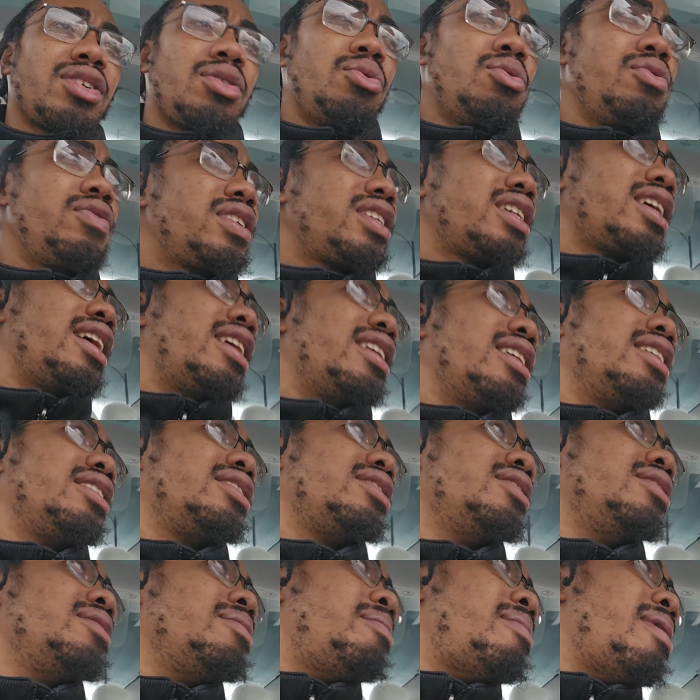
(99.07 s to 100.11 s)
who retired
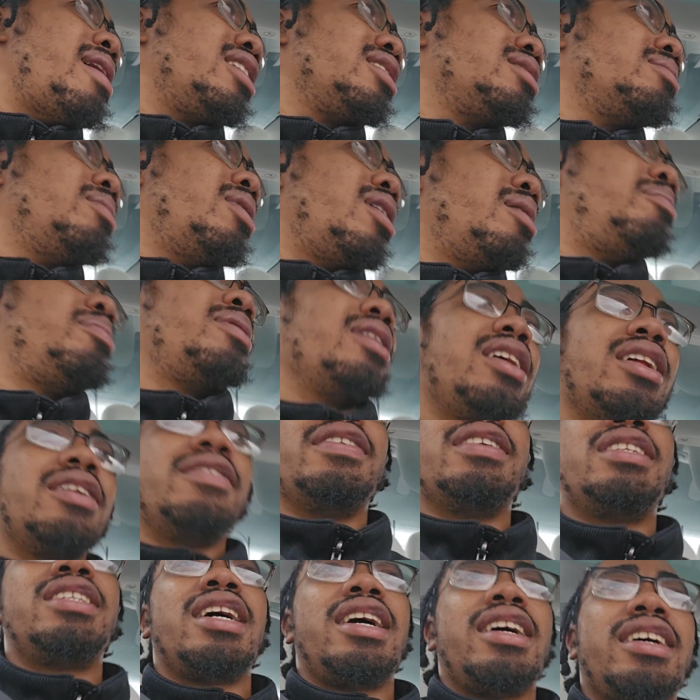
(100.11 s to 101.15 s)
at the basketball player
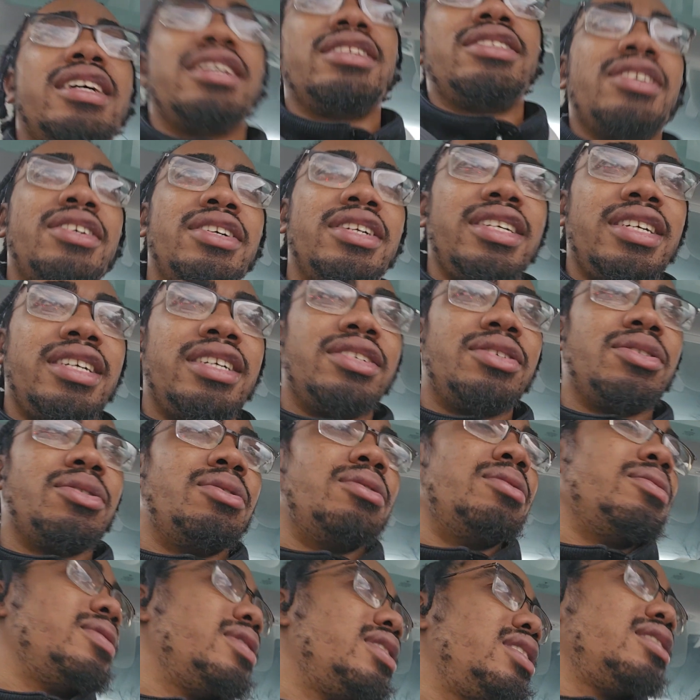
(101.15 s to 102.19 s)
retired at 30 years
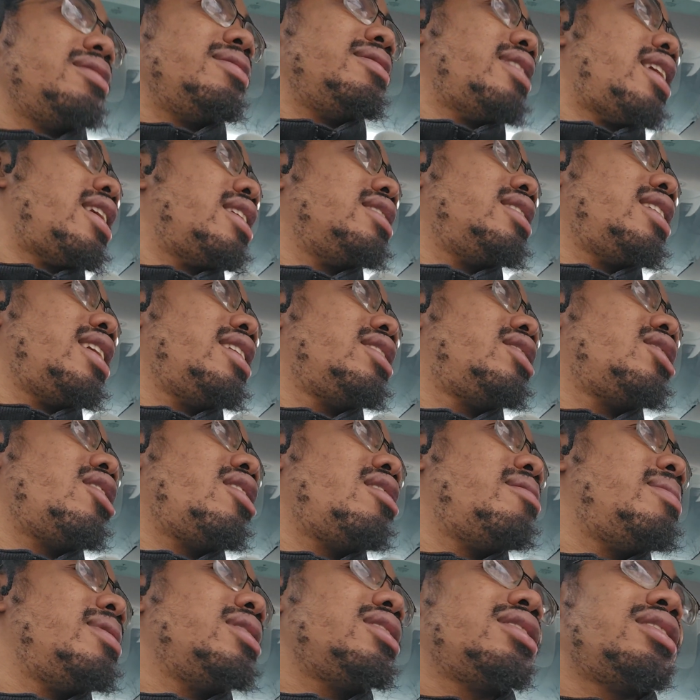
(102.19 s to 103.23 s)
old? Was it Isaiah
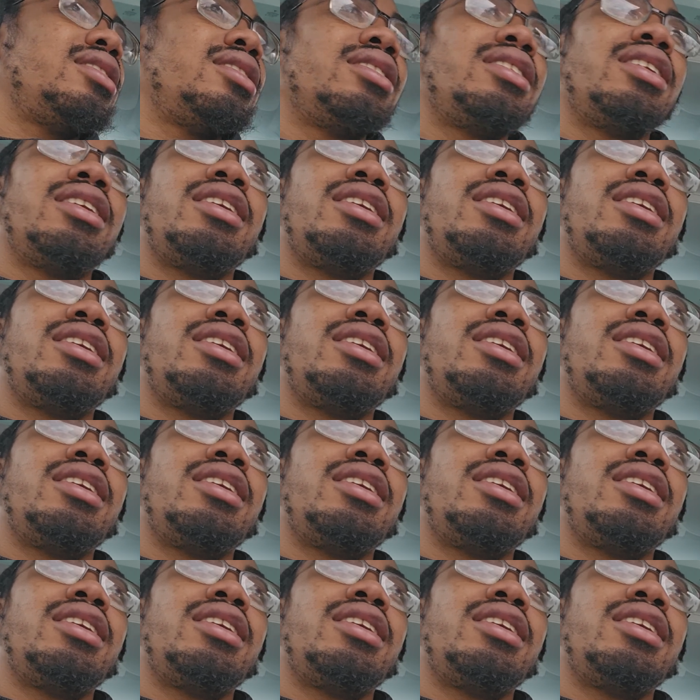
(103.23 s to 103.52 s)
Thomas?